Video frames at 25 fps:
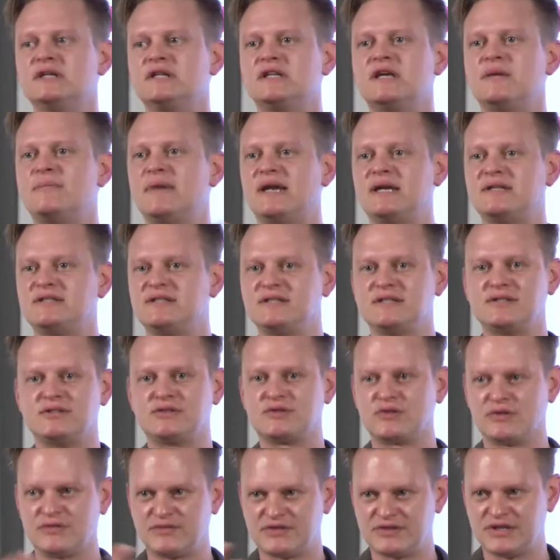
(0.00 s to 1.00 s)
the ability
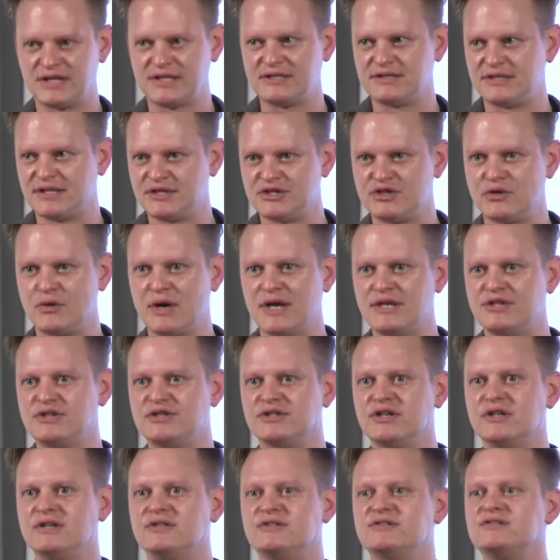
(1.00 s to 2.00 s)
to sort of see
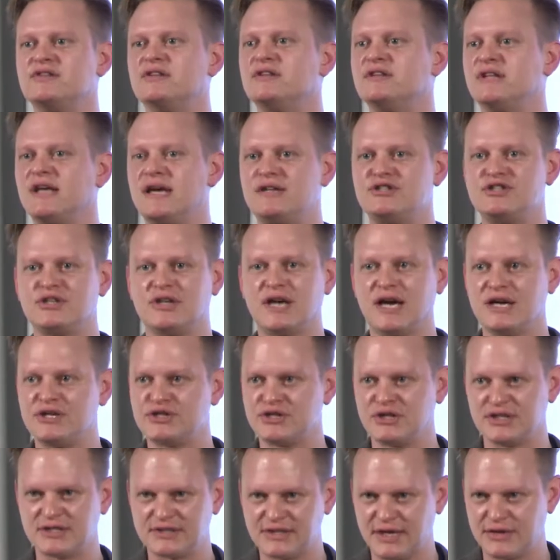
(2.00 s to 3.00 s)
situations and the
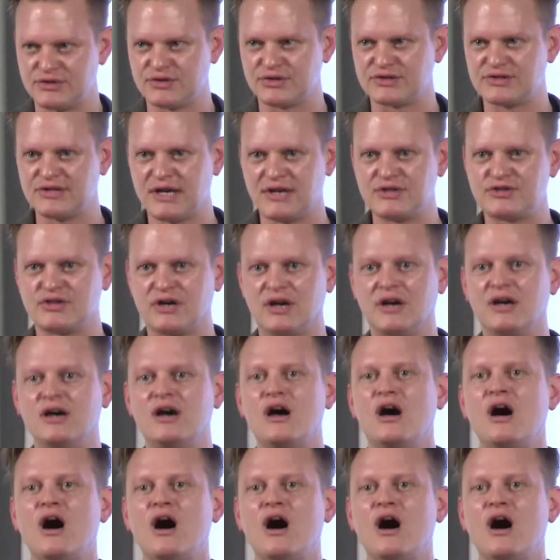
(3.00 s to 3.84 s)
education, etc.,